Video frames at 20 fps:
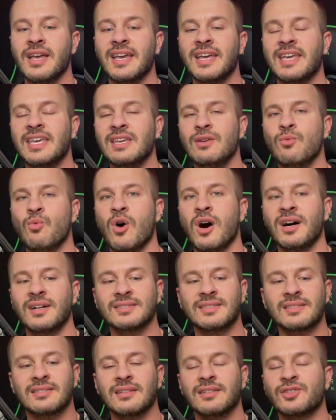He
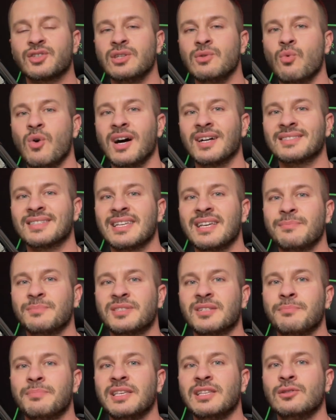wants she wants him
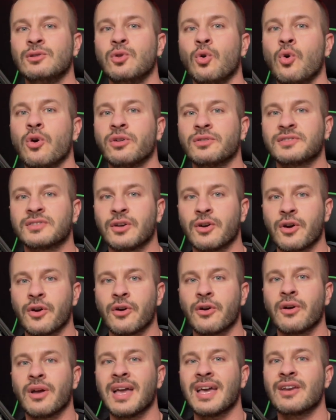to be loyal to
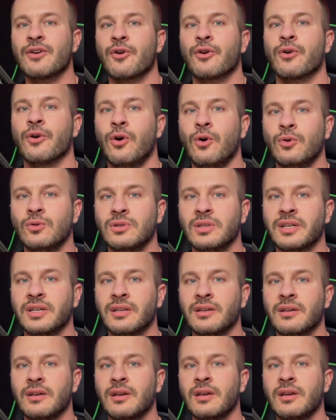her and her only.